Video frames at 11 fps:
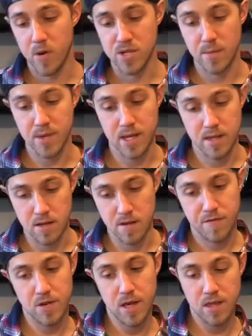or something in the
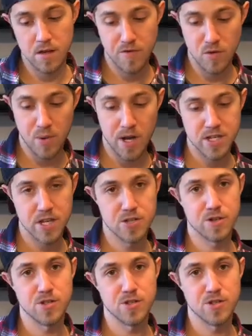in the food processor